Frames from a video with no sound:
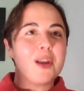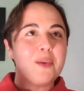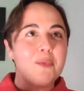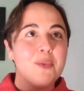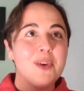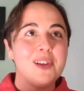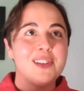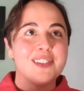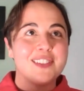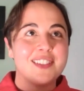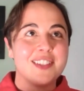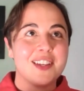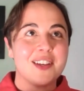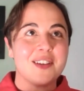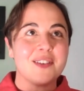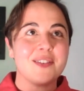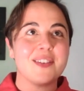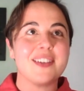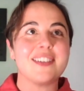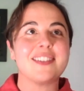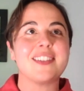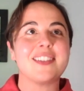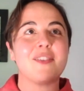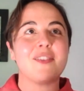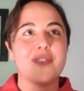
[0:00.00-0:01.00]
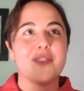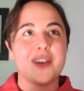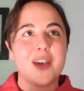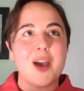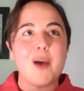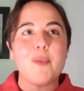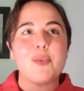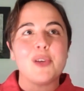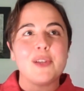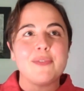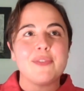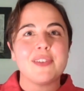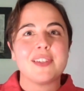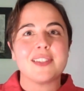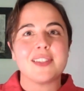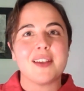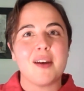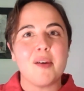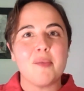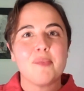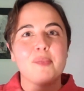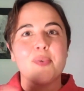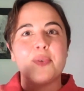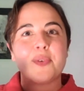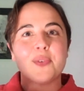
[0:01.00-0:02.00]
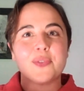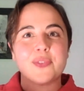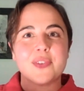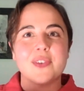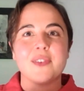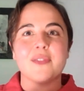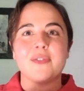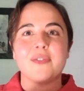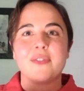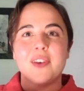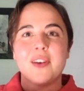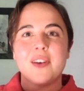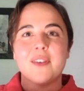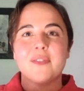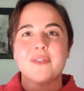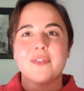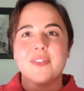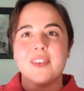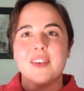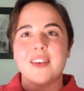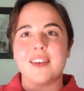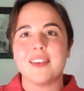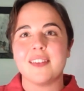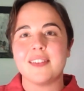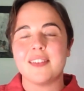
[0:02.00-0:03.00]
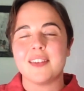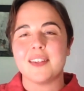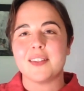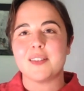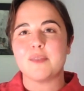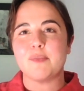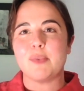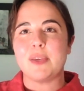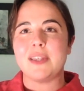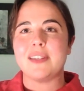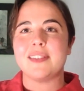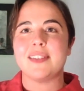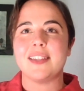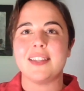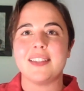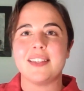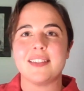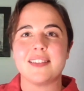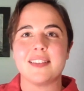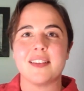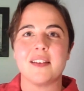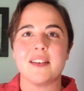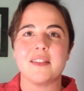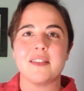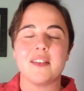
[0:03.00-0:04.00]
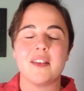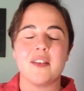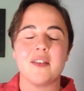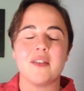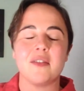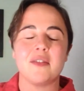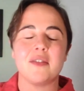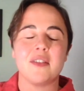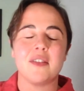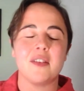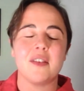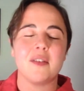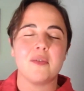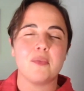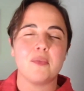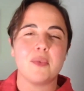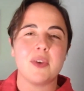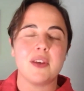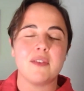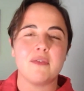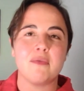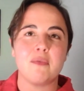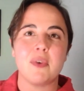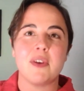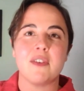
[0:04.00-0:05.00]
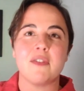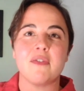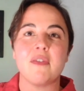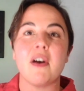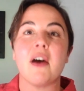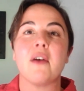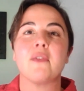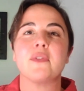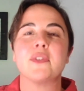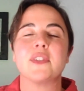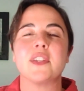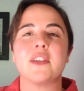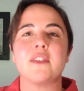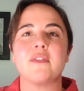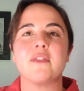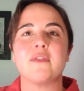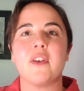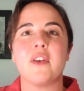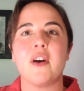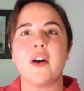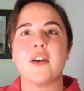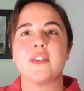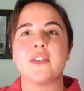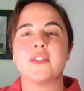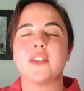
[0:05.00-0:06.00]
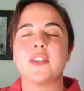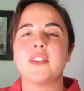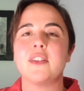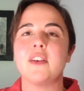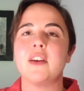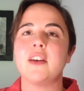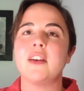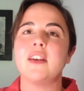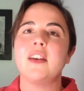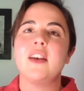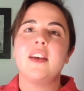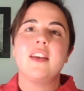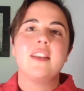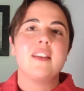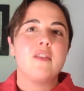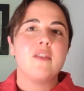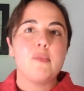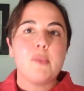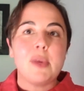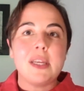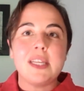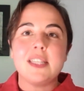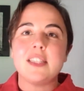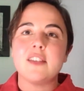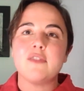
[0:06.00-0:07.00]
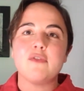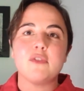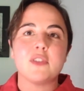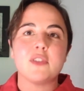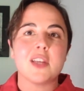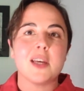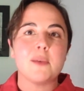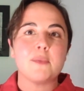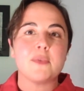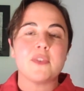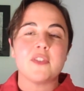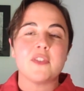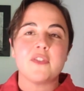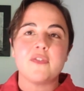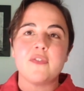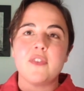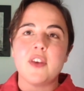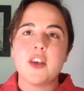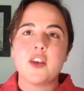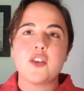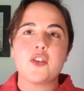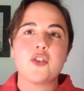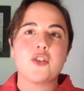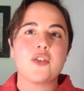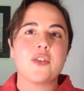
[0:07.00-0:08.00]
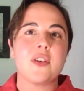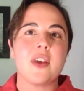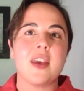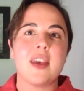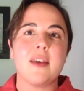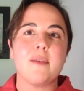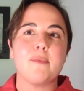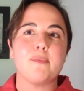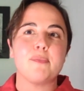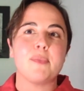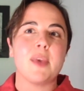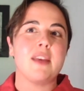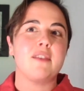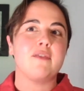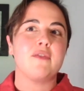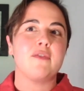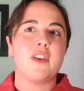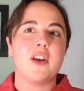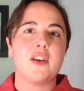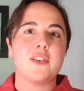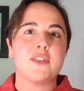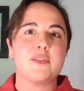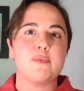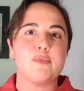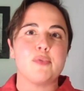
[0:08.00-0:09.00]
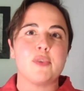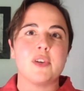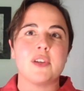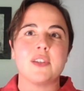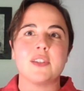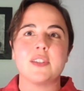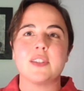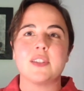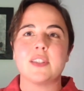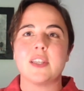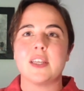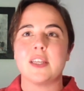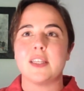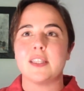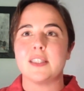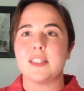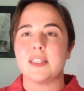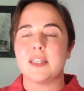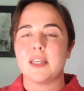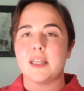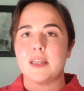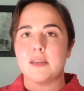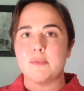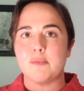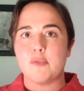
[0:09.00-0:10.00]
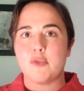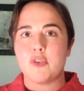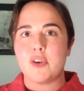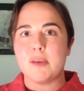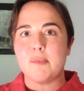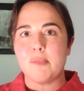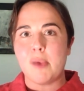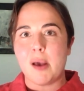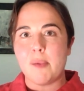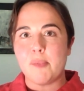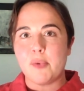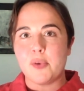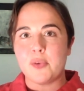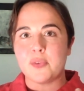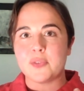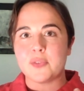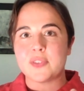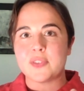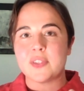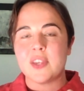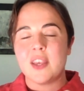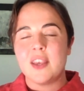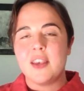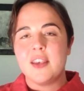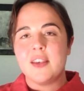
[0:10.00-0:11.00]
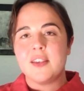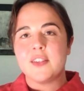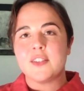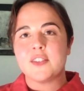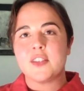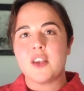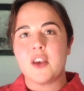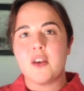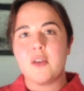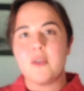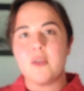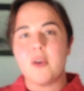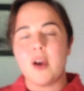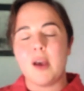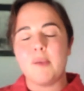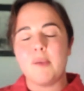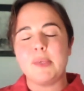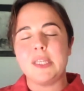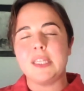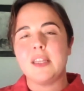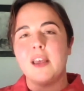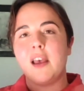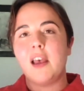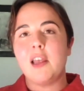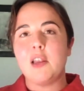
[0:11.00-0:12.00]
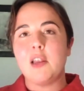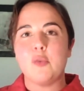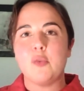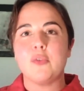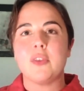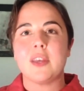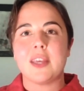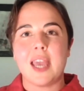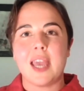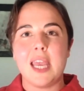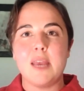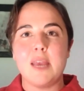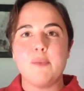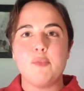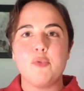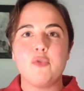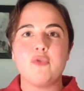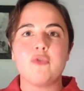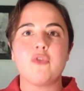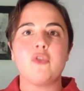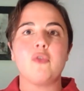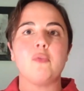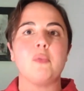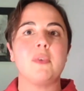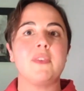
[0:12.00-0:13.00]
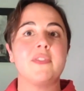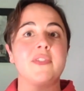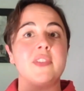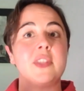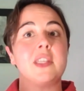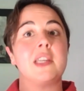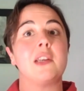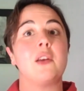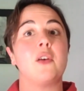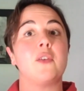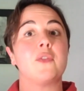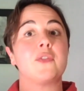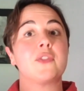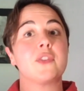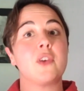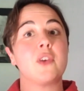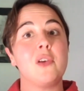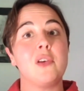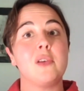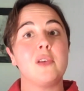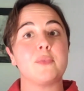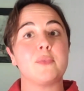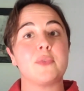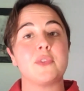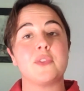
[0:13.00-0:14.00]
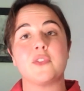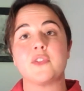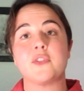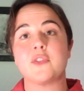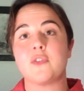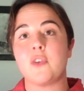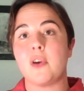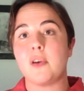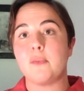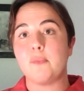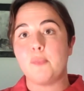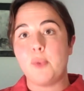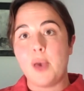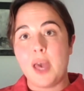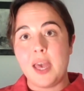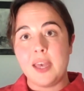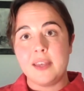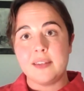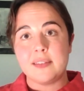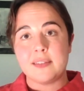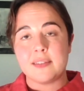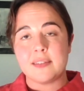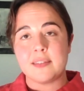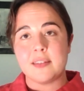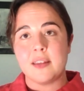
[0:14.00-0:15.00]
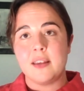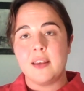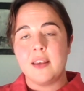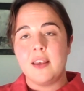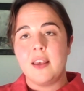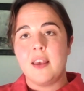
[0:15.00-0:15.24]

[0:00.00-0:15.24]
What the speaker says: I will do is give a couple of examples of the species that we've found so far. So there are many different types of fish, invertebrates and marine mammals. So I mean, along the cable route, we've seen a lot of scallops and striped bass.